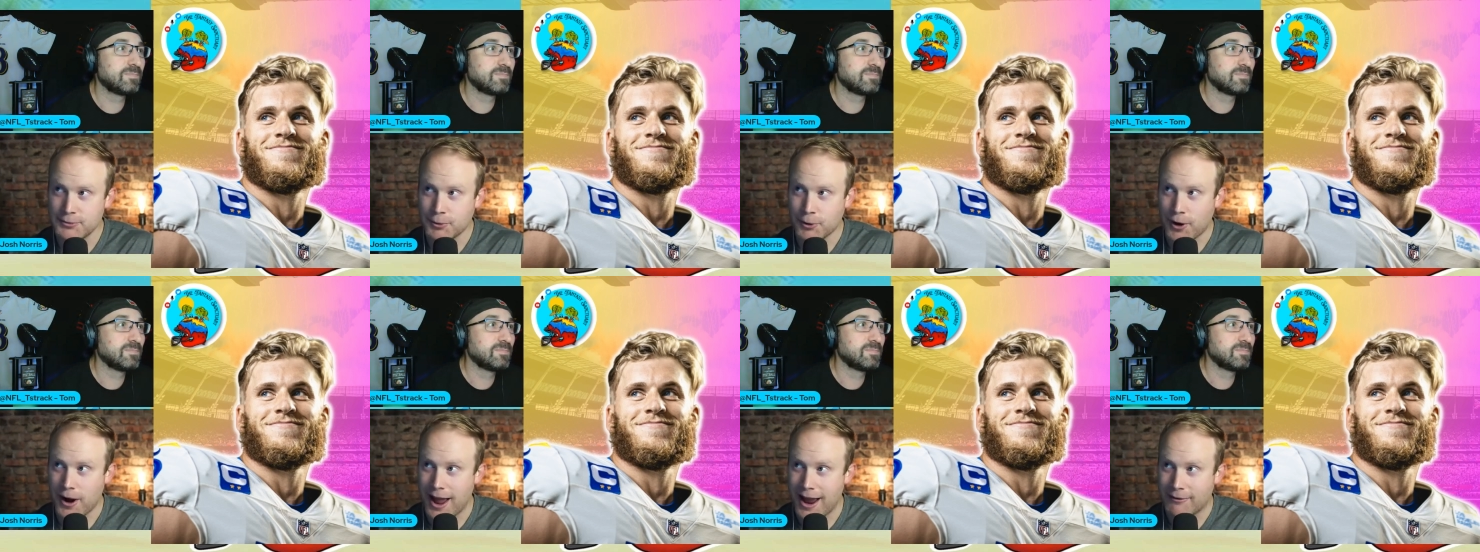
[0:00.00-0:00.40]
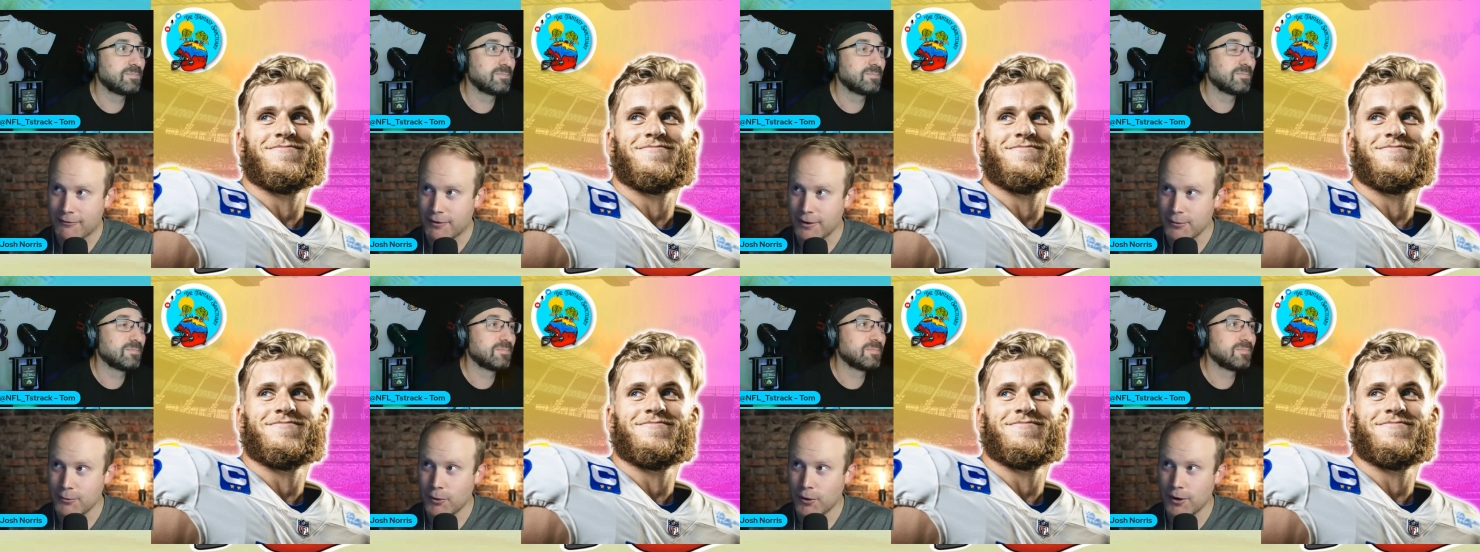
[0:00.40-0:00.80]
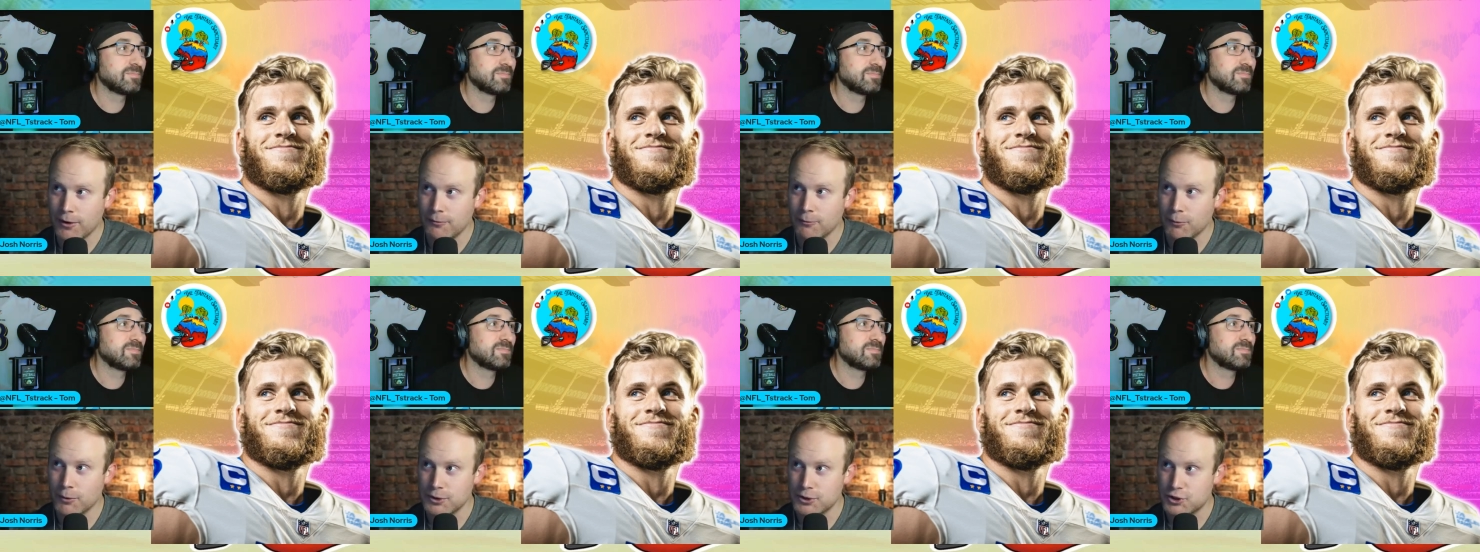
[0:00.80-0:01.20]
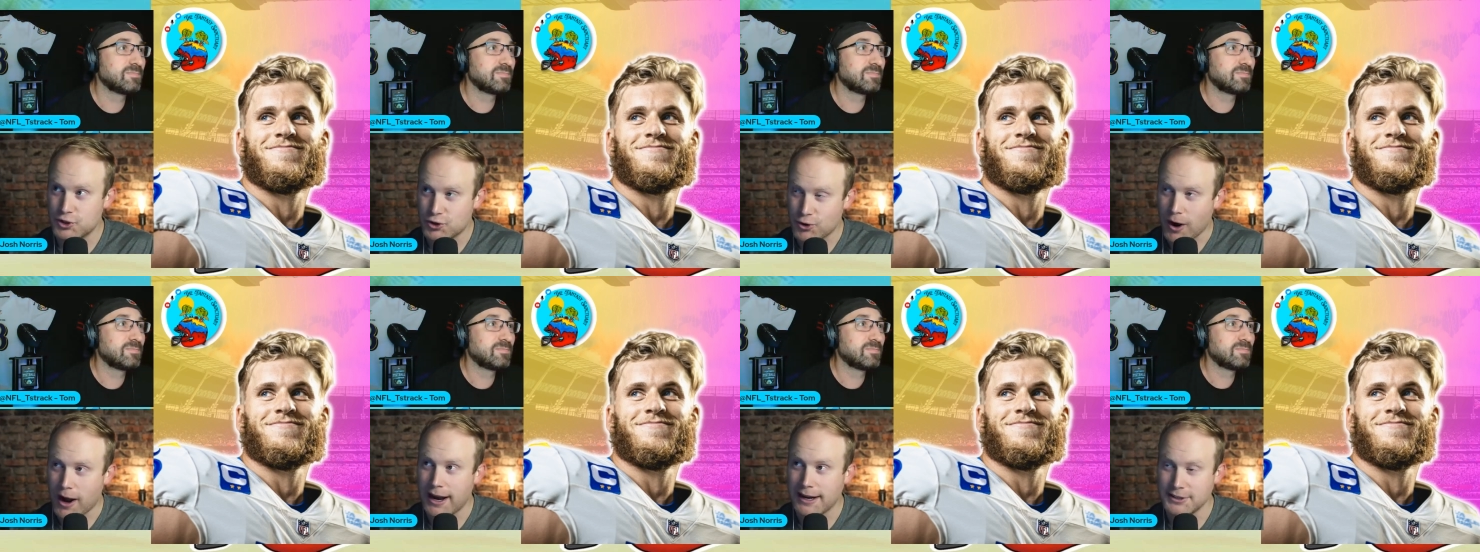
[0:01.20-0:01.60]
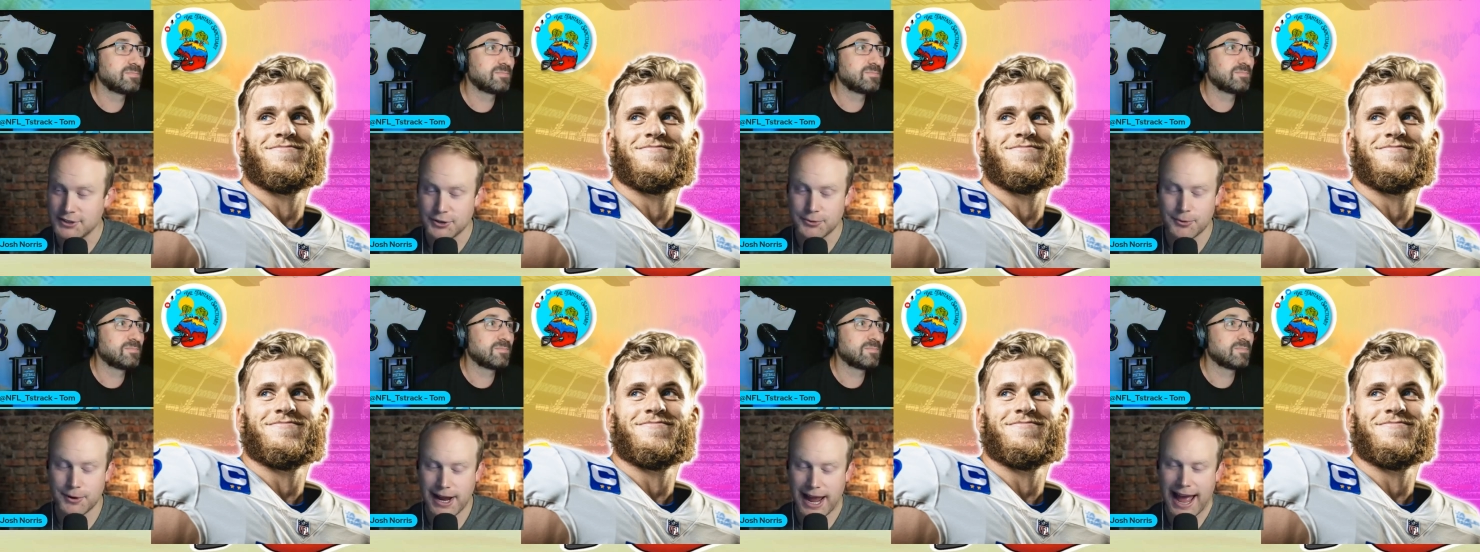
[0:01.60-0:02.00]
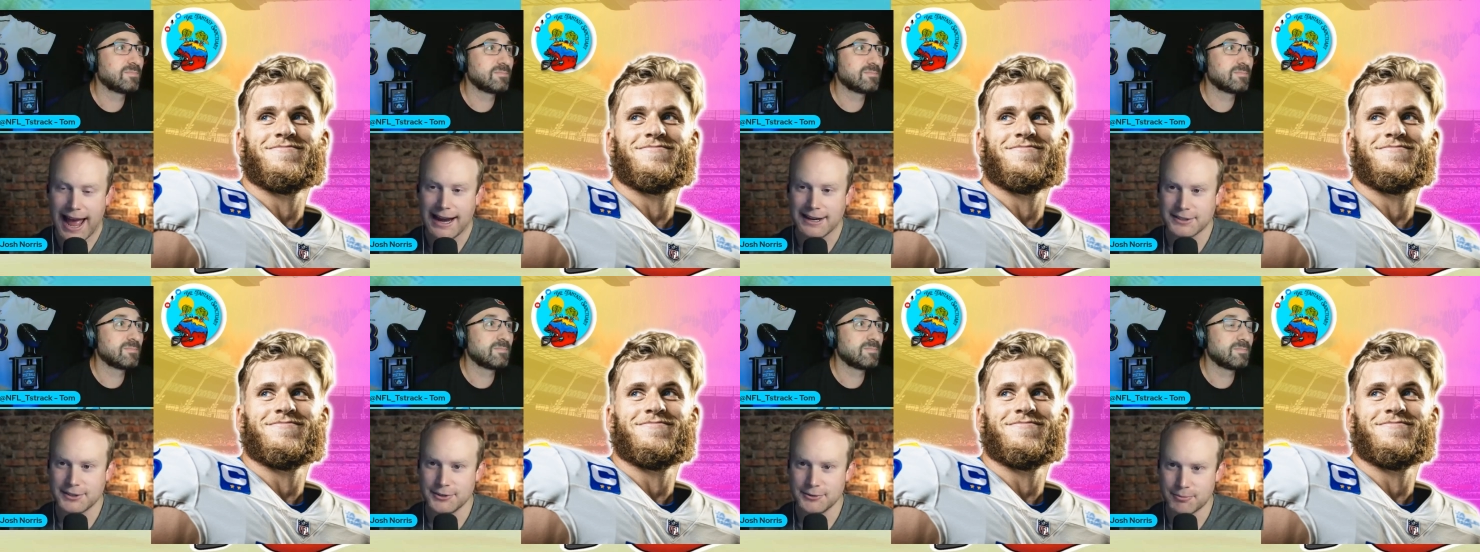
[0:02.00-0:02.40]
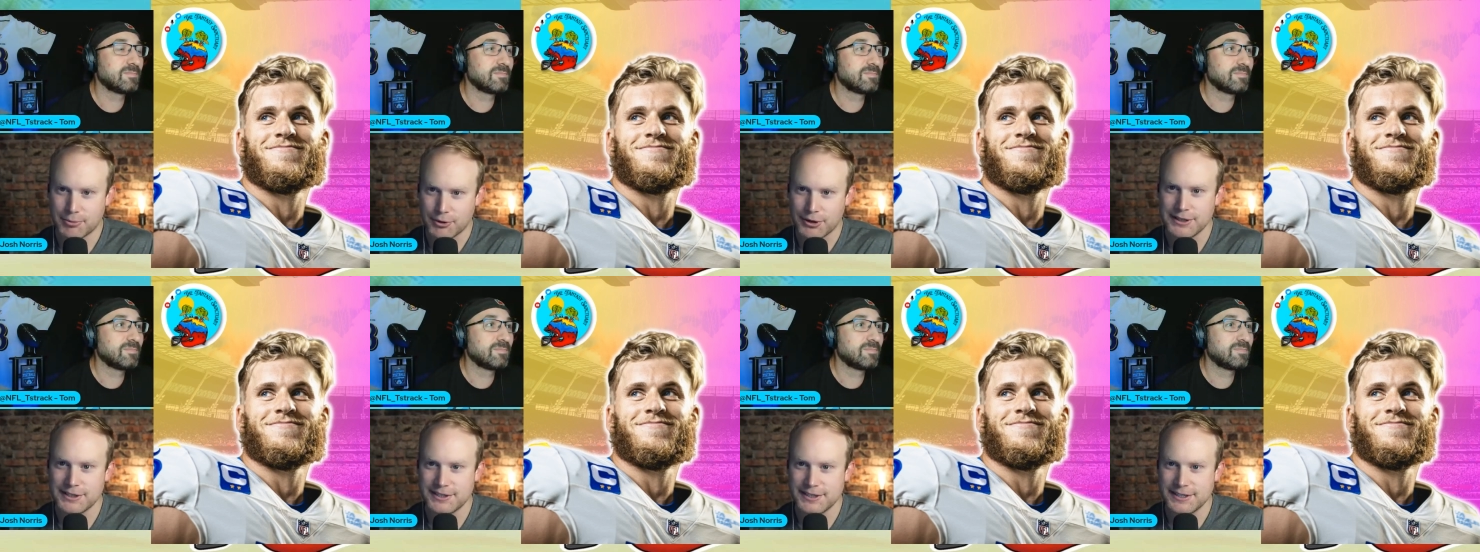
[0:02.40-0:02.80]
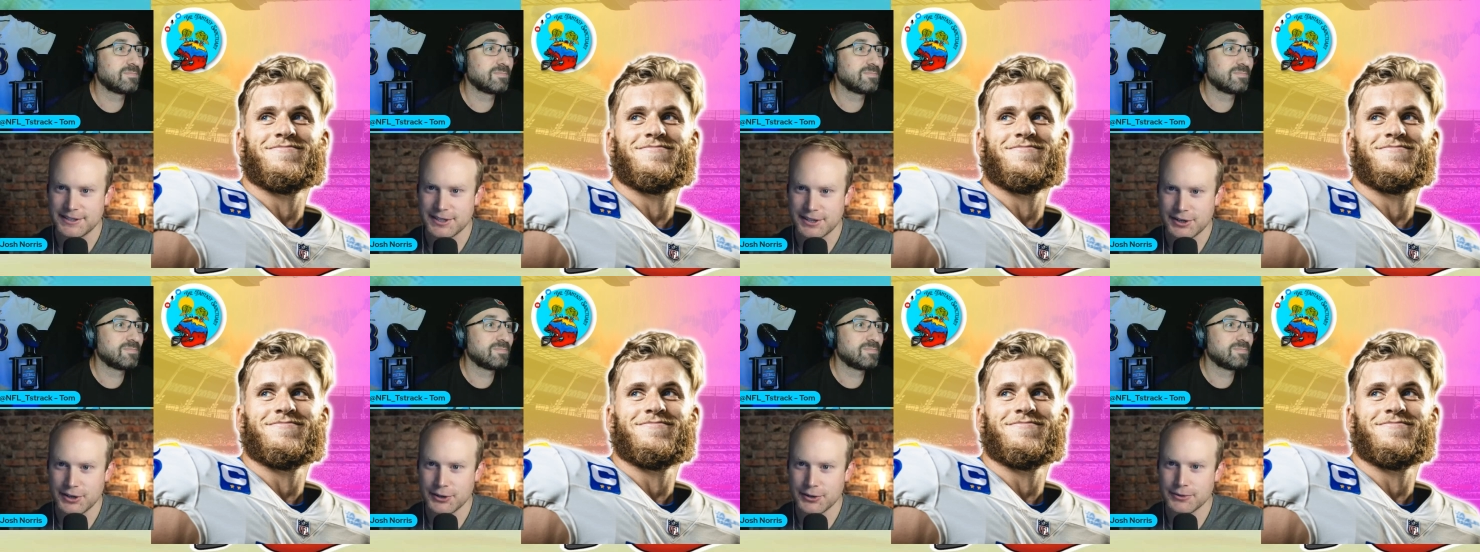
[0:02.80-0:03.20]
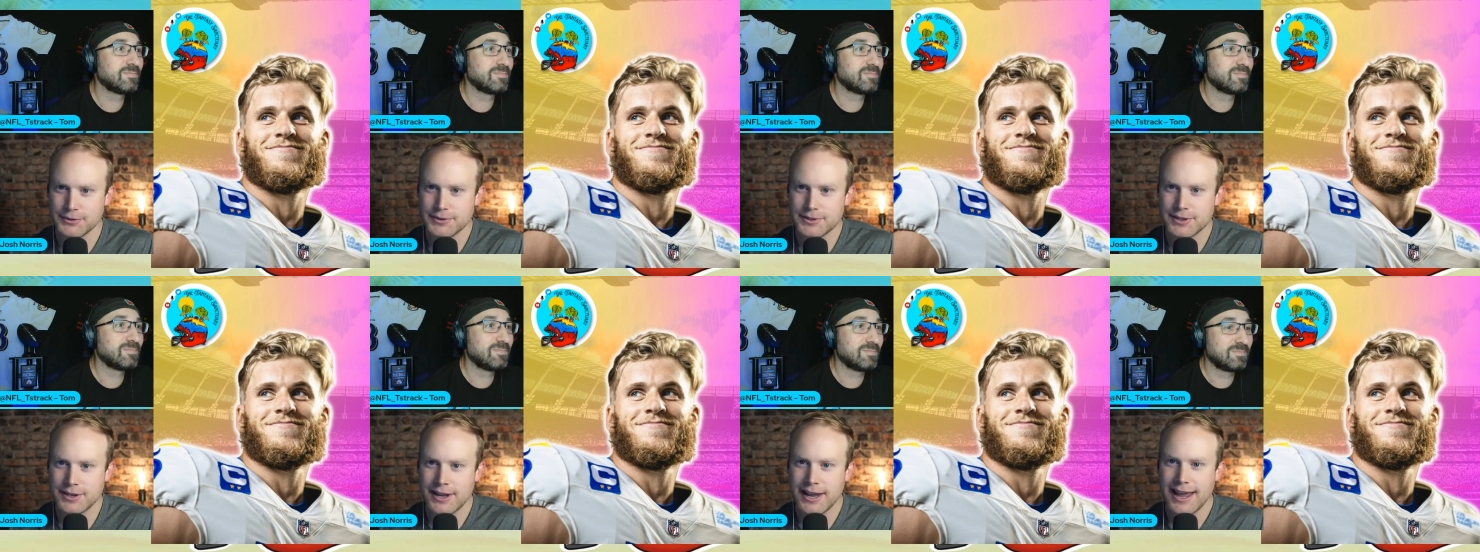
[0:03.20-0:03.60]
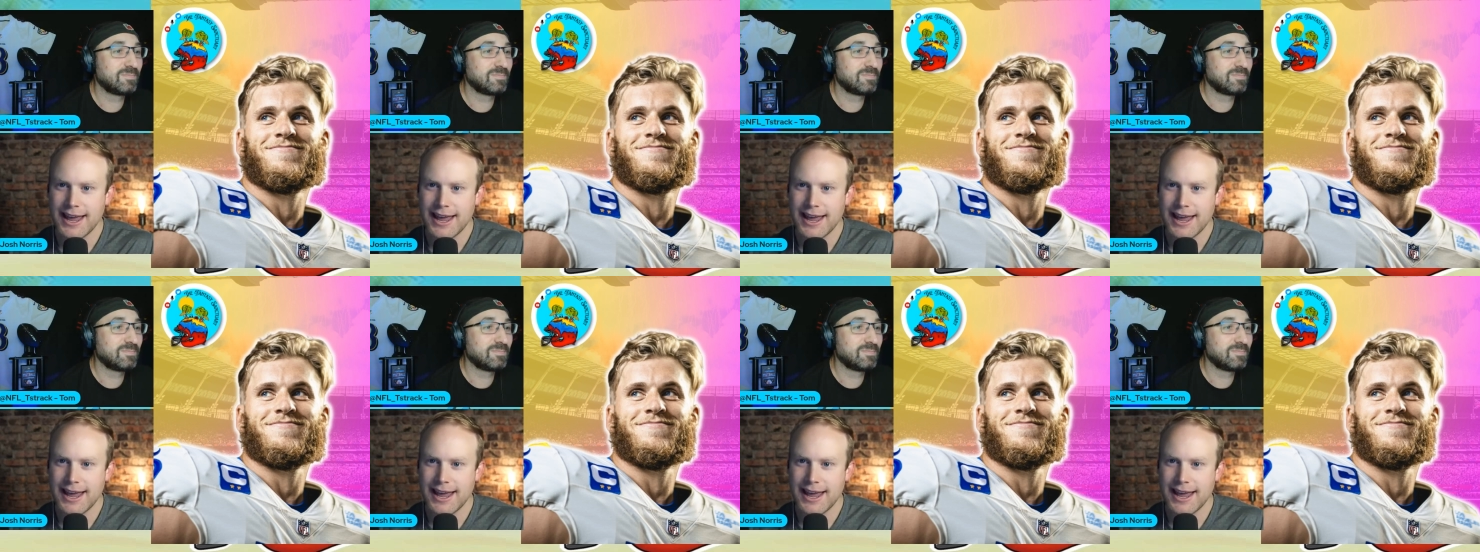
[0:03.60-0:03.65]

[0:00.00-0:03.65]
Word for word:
Speaker 1: where everyone was trying to react to preseason news,